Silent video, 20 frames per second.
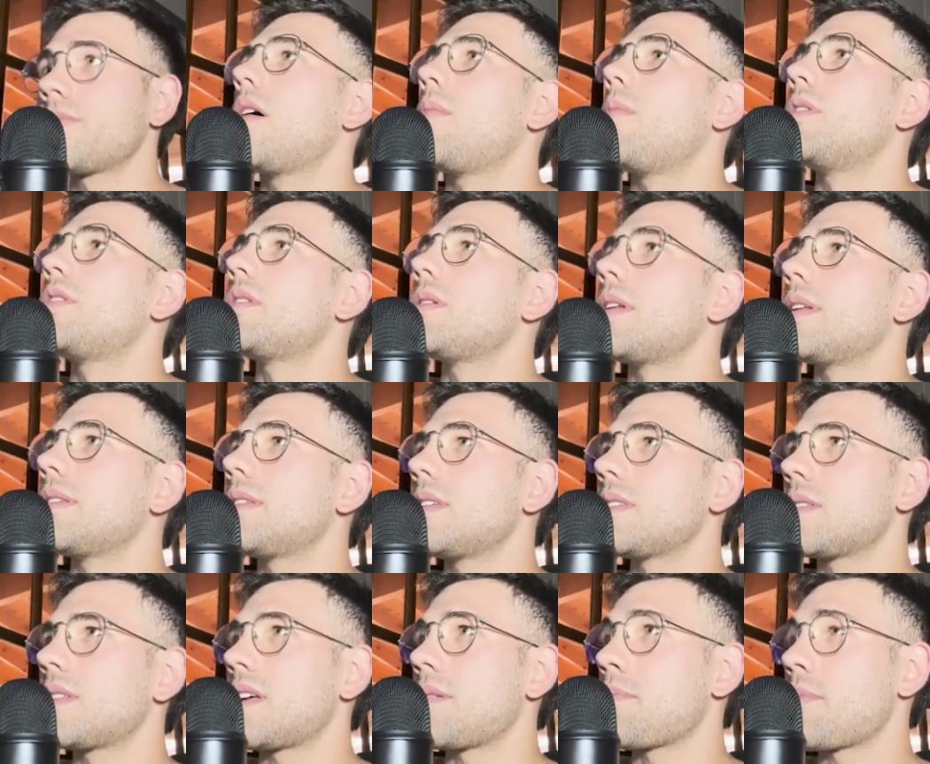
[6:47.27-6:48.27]
But the
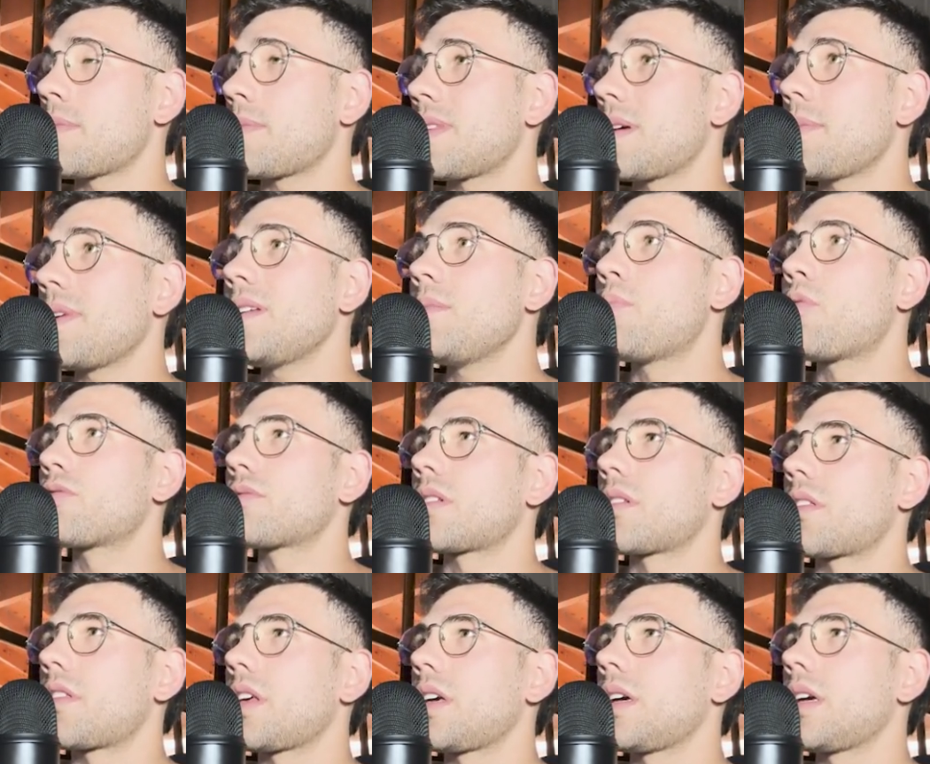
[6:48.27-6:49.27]
main important
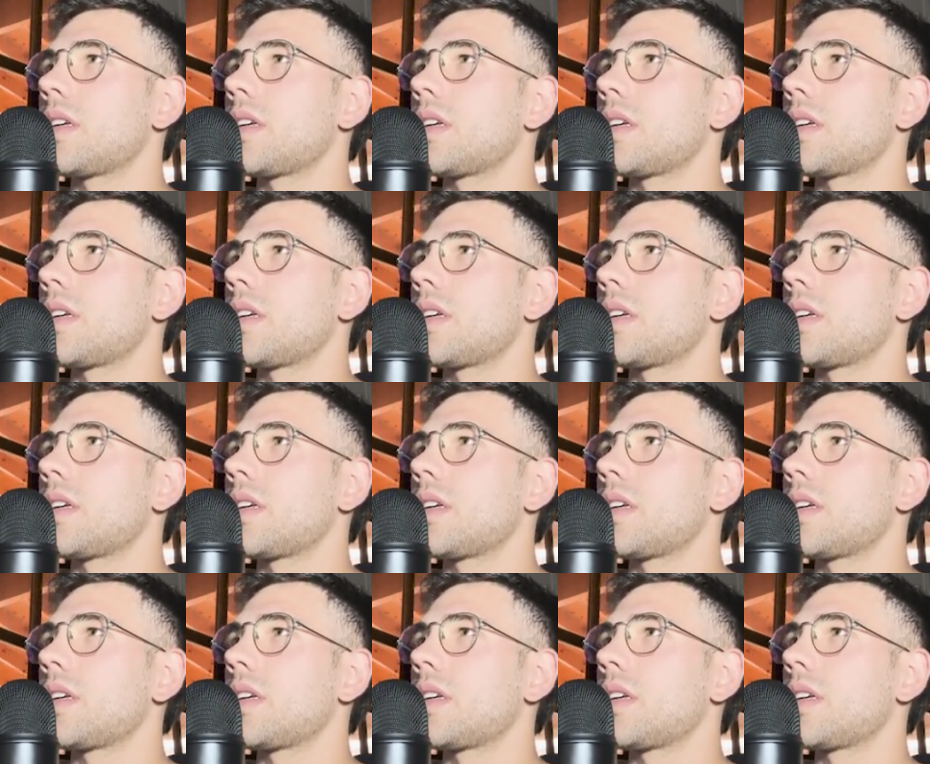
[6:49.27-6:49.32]
thing